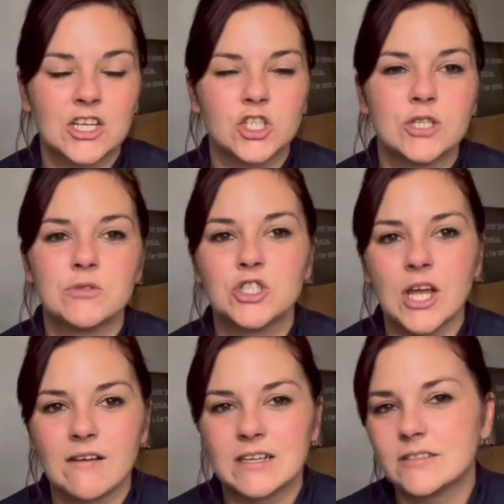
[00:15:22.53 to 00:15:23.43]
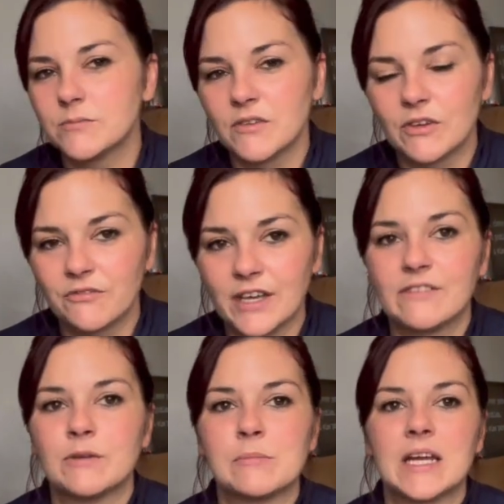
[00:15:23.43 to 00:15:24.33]
And she was sharing some of her
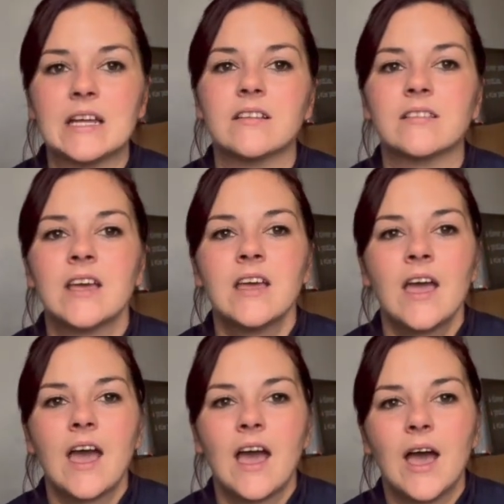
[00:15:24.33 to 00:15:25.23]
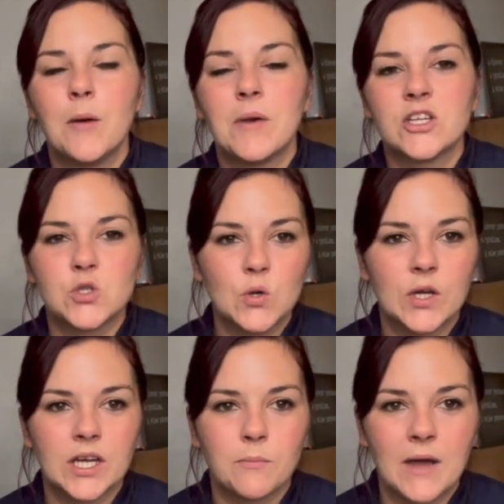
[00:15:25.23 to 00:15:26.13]
favourite makes and
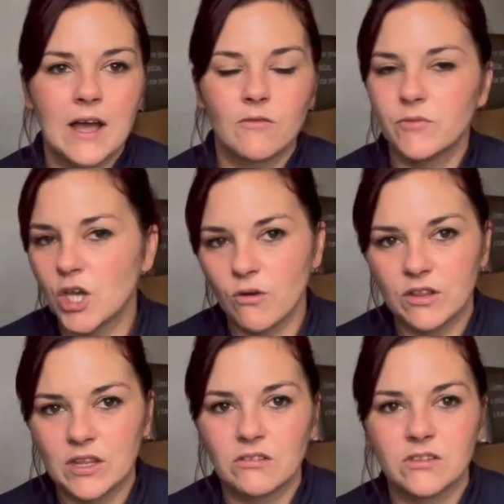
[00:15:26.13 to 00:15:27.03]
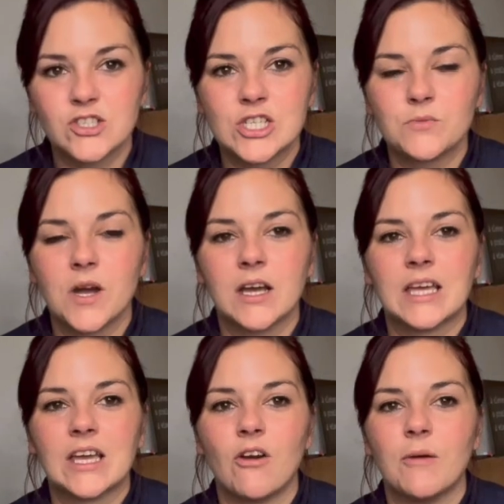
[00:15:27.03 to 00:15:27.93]
talking about the current things that she's
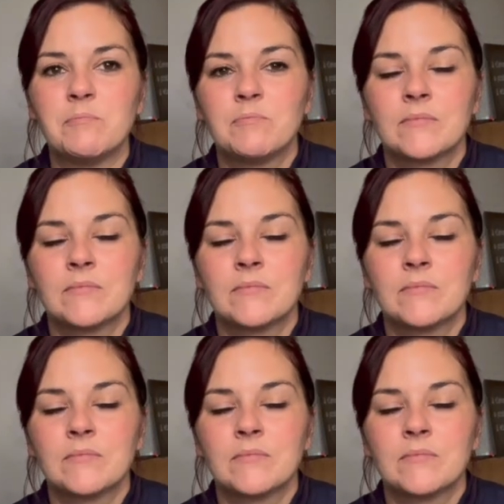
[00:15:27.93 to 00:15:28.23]
working on.